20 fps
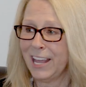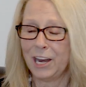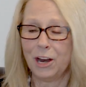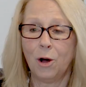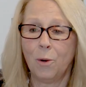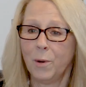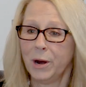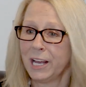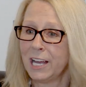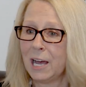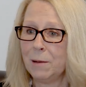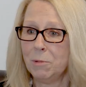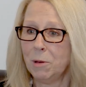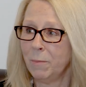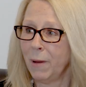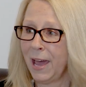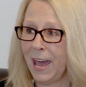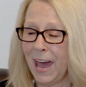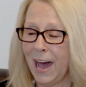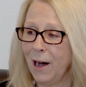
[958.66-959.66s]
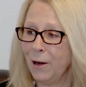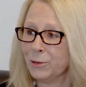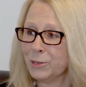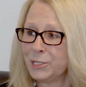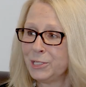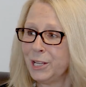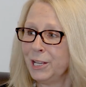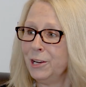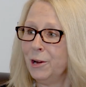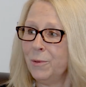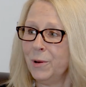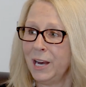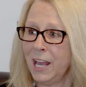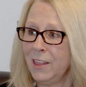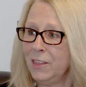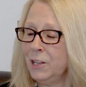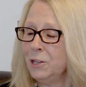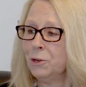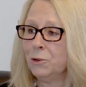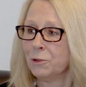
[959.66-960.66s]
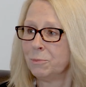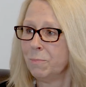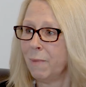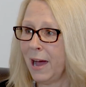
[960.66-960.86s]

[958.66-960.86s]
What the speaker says: They don't want to come in my house. They don't want anything to do with